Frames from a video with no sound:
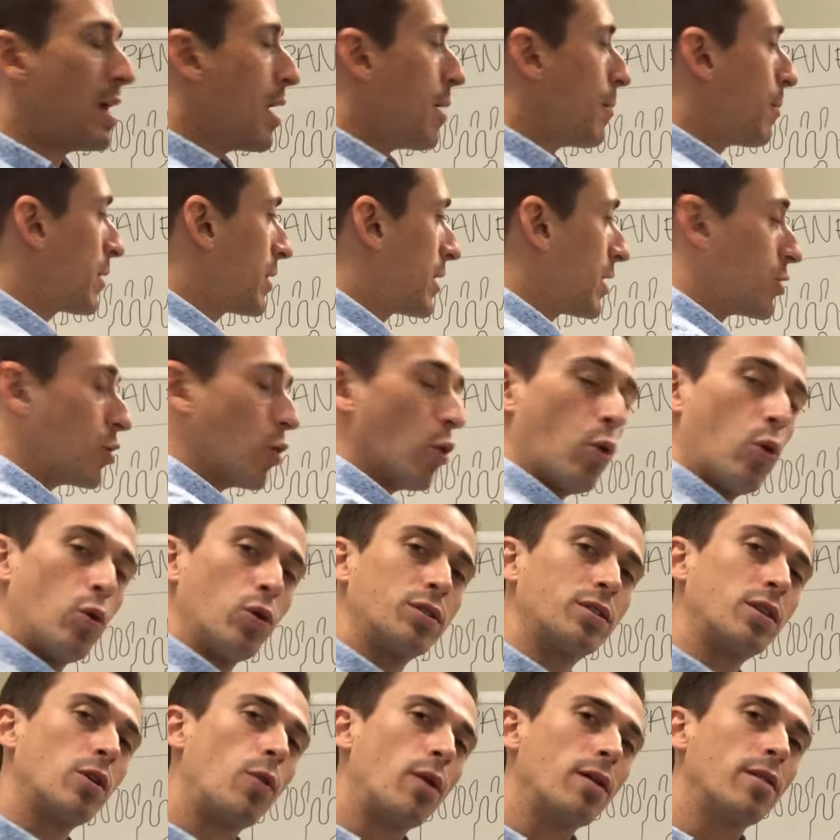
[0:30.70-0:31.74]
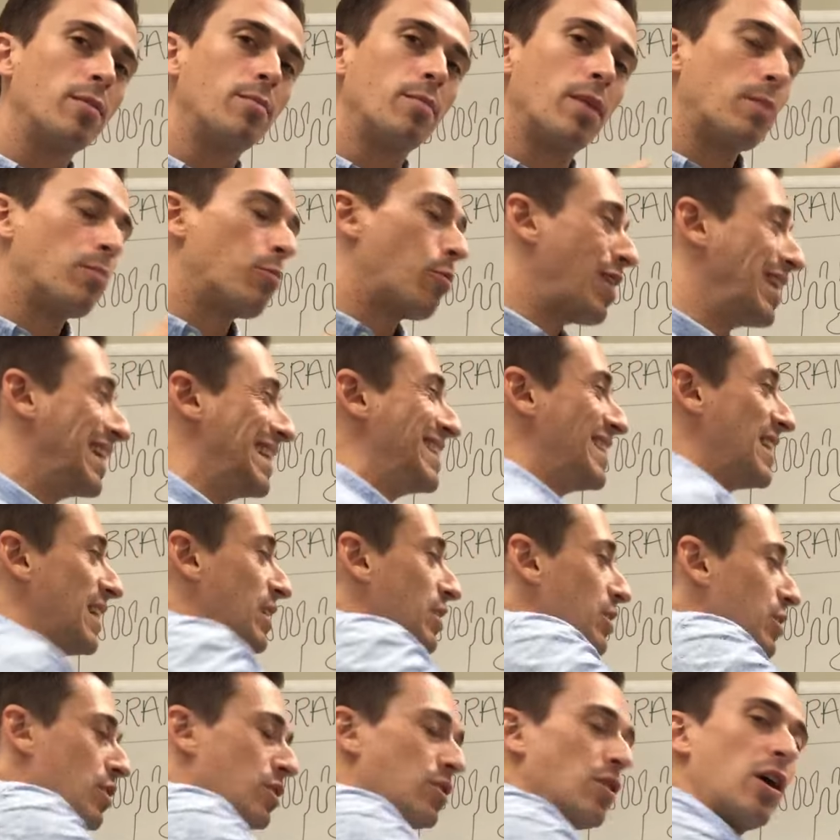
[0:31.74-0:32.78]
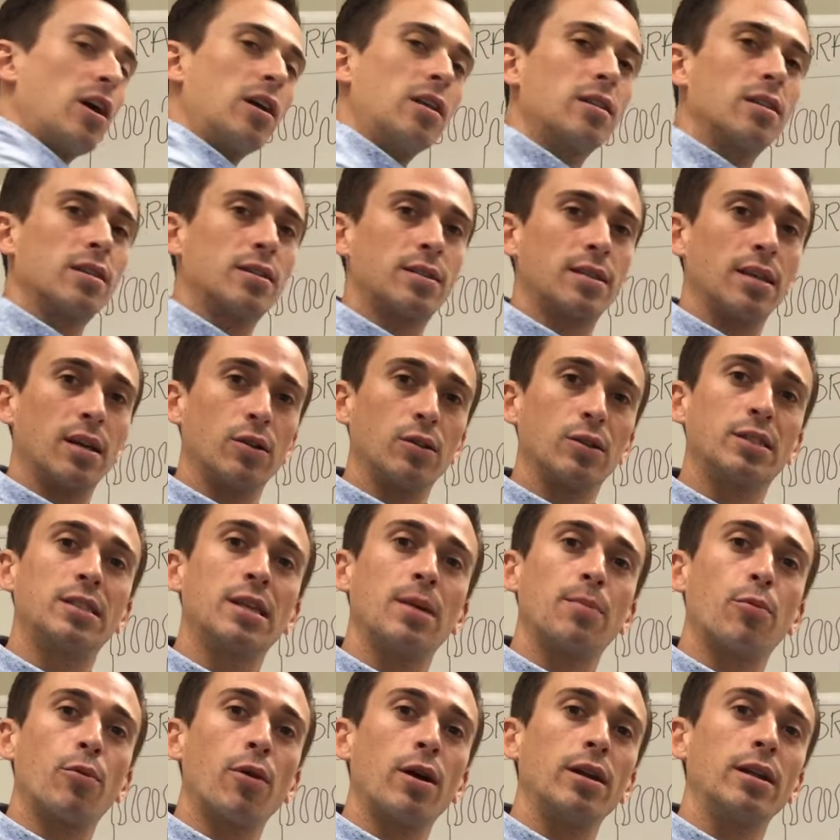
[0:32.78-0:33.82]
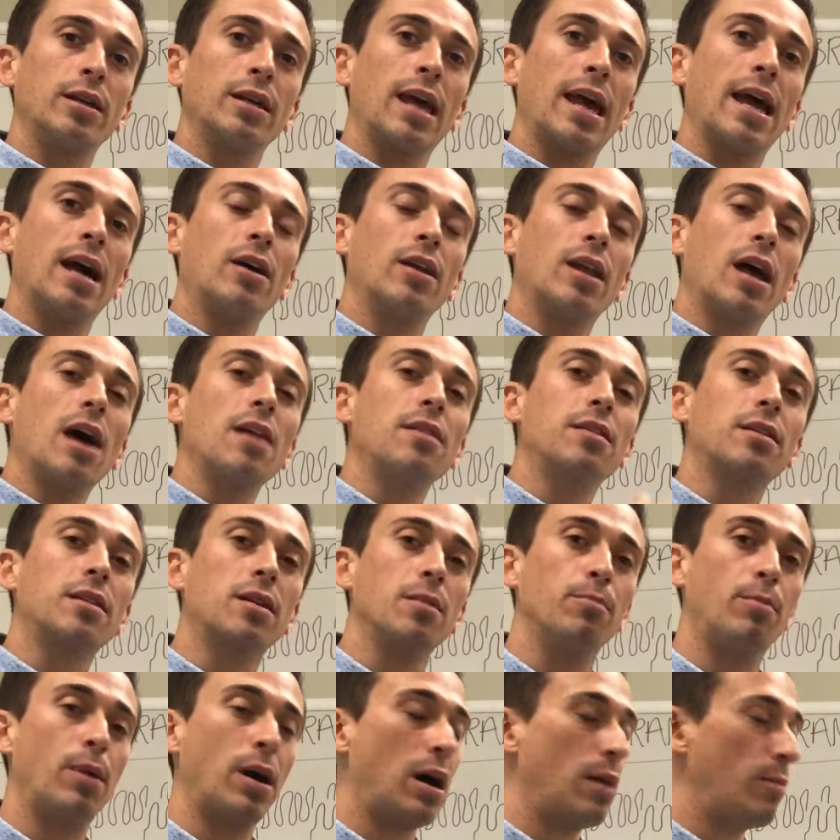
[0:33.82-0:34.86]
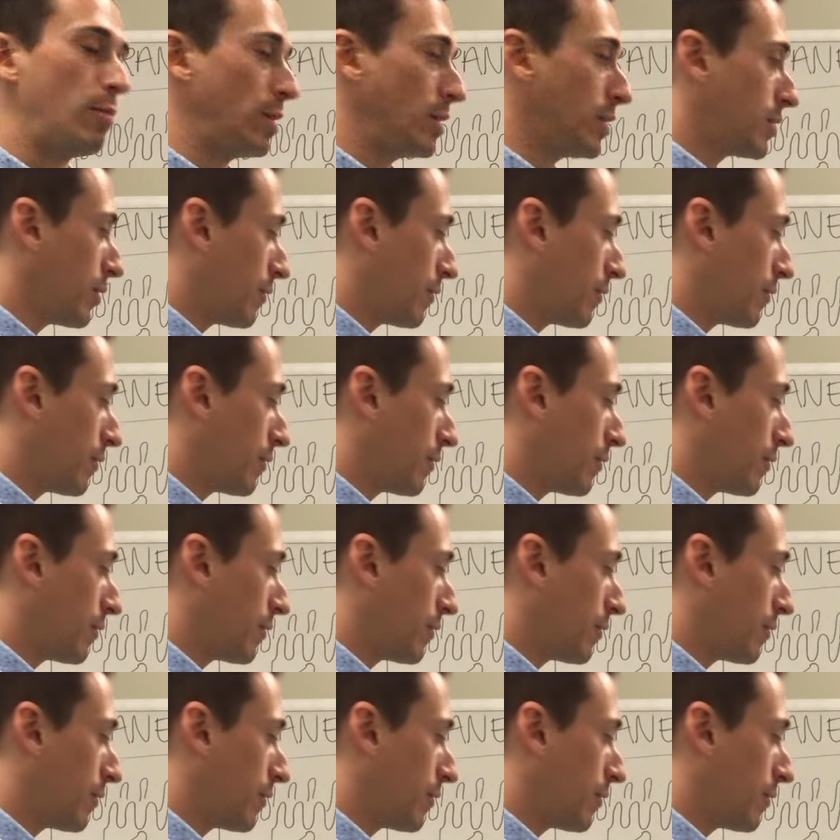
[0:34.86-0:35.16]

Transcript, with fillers: But there's also other membranes inside of the cell separating out other compartments.